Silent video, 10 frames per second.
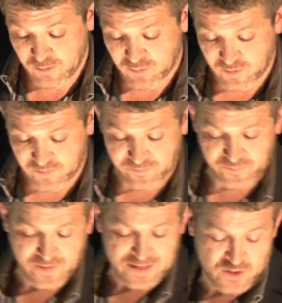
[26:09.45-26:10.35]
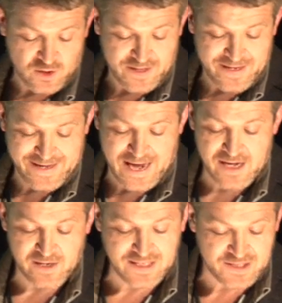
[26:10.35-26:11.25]
But let's look at it
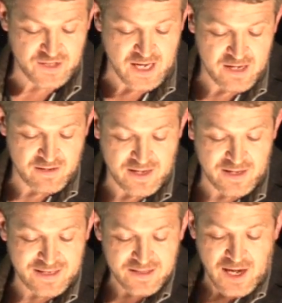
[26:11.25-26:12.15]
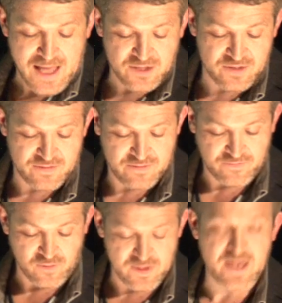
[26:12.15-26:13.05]
again, and let's say in the last
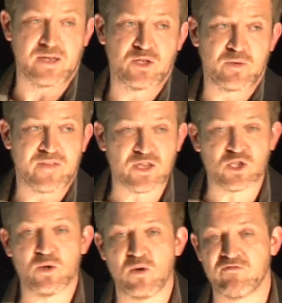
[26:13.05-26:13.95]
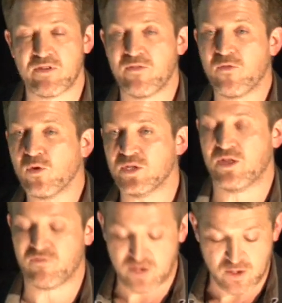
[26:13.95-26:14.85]
4 years, we've had
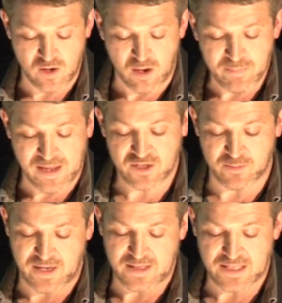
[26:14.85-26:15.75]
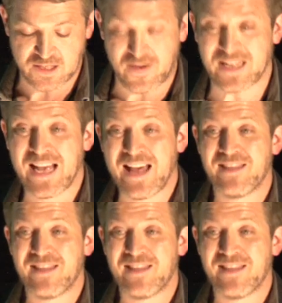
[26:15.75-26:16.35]
243 new compounds have been identified.